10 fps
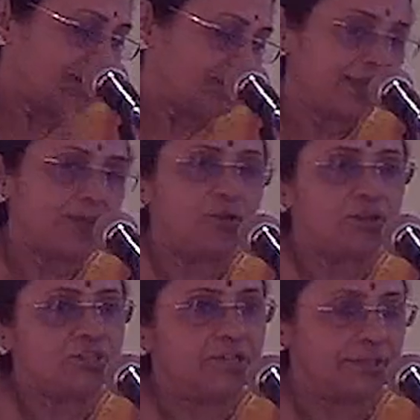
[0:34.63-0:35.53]

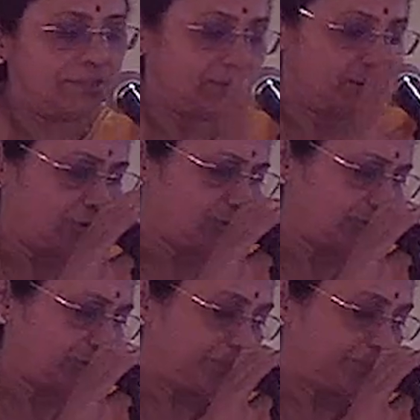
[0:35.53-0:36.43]
psychology and
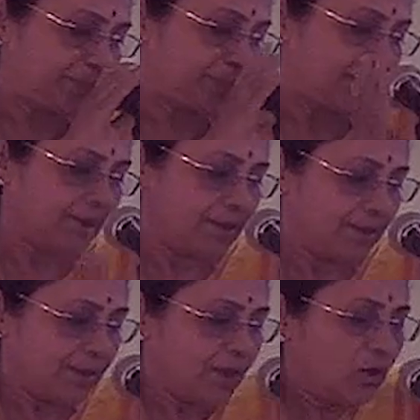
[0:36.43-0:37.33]
theology.
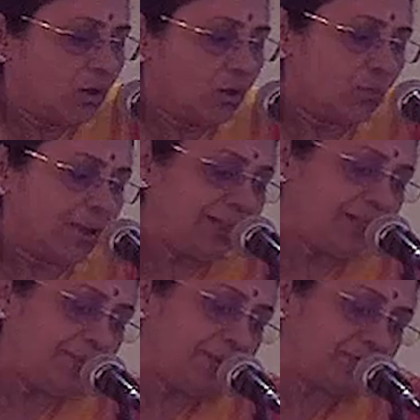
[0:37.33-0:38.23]
While
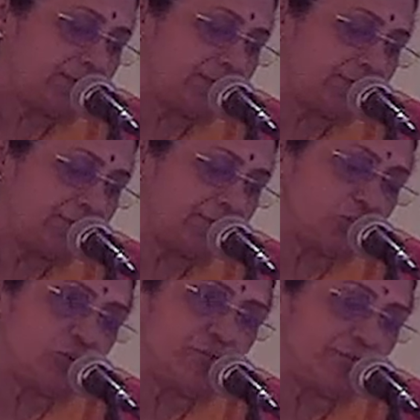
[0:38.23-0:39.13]
the basic
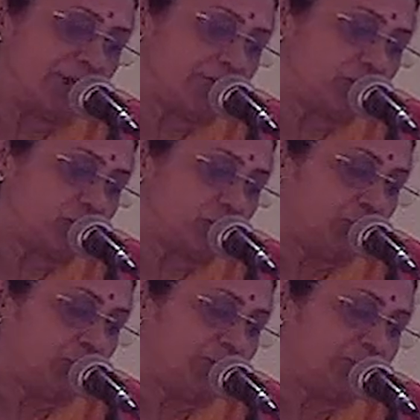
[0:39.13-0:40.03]
definition of
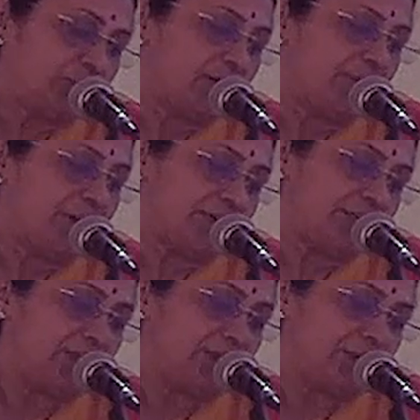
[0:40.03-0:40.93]
Vastu is
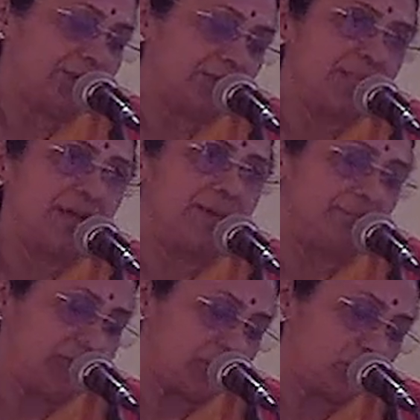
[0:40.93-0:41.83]
Vasanarham
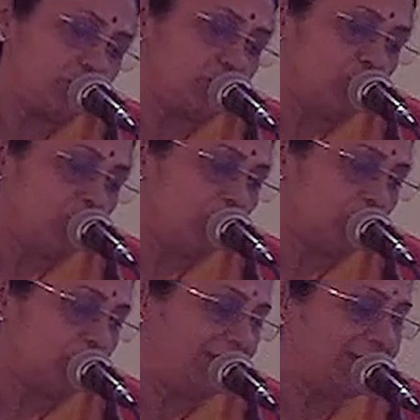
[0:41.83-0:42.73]
Sthanam Vastu,
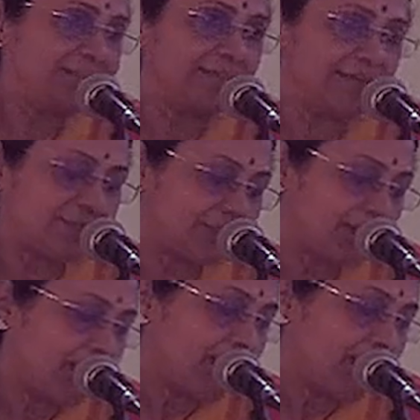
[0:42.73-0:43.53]
or dwelling sites,